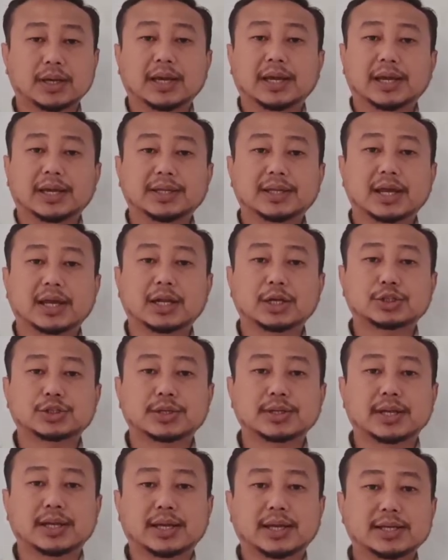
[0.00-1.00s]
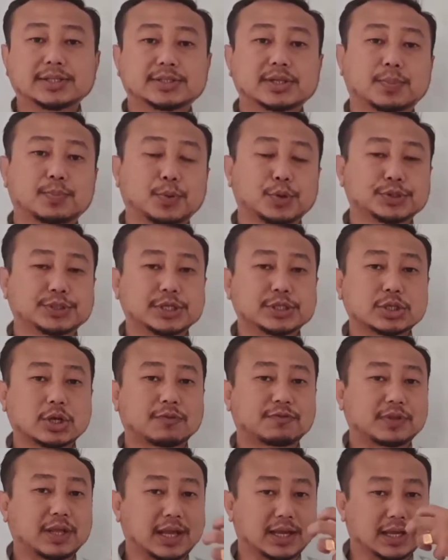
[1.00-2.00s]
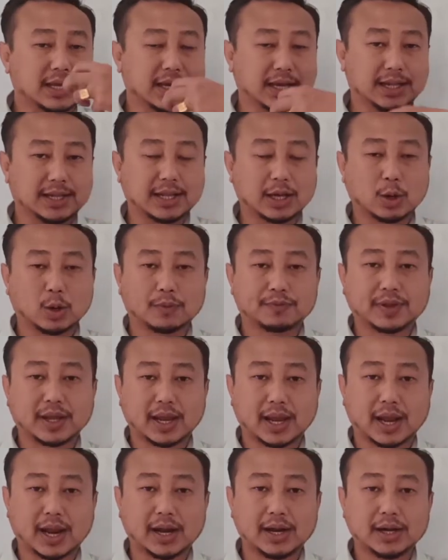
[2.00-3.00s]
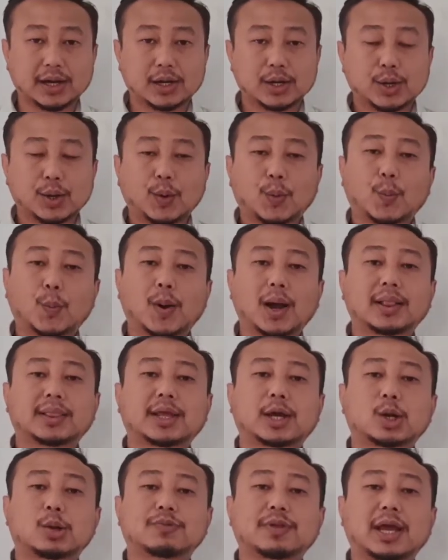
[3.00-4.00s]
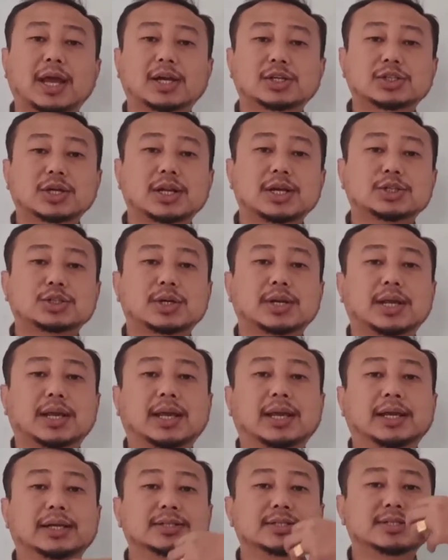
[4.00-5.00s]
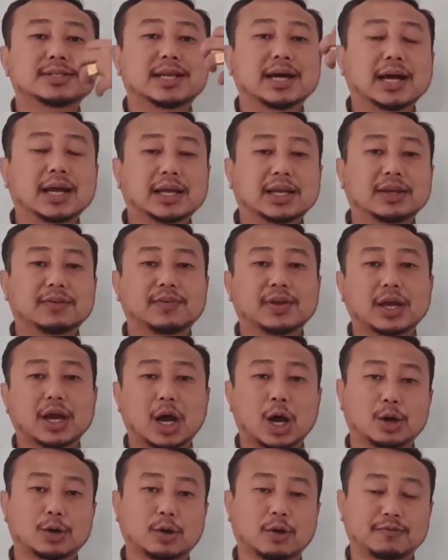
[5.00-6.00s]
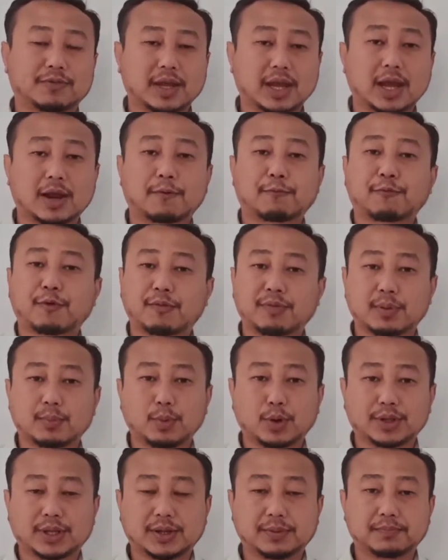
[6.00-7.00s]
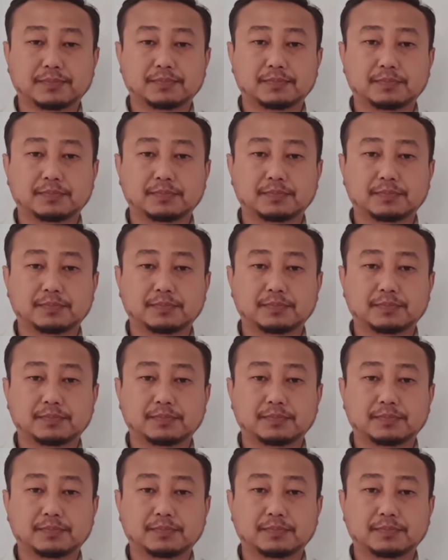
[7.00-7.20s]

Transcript: Inhalation is the process of taking in of the air, while that of the exhalation is the giving out of the air from the body.